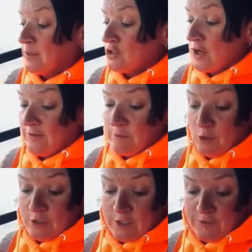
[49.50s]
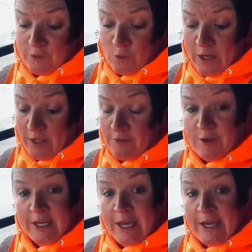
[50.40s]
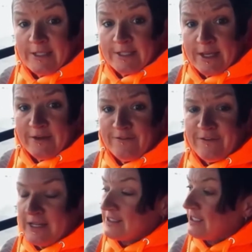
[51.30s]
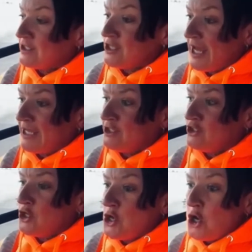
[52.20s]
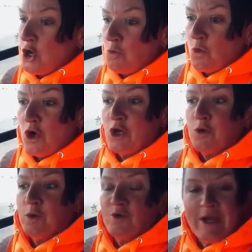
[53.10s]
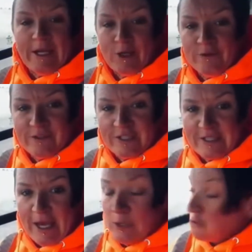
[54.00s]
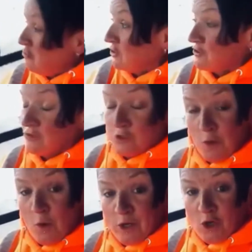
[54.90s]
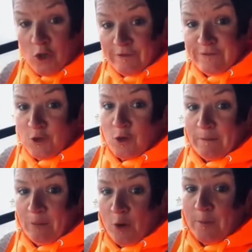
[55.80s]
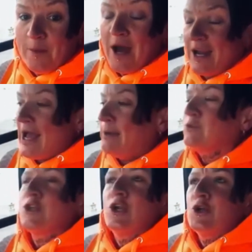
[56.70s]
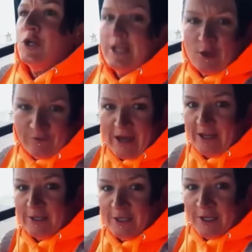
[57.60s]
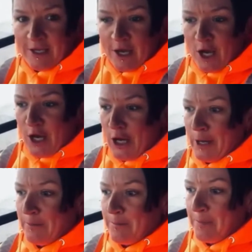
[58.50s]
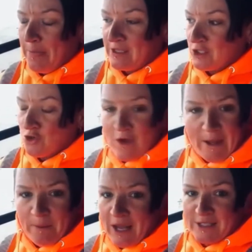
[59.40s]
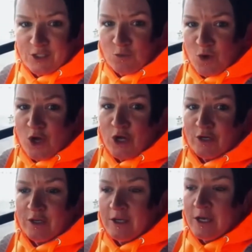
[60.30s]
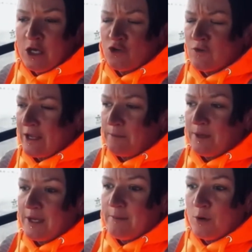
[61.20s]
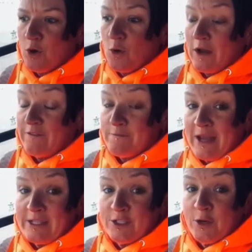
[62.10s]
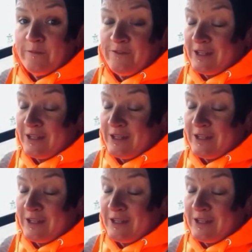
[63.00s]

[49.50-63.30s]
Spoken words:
Been driving buses for 23 years, and then I fancied a change. And work were great enough to say, do I want to go on the fueling pump? I absolutely love it. It's a great place to work, great people, and I've made some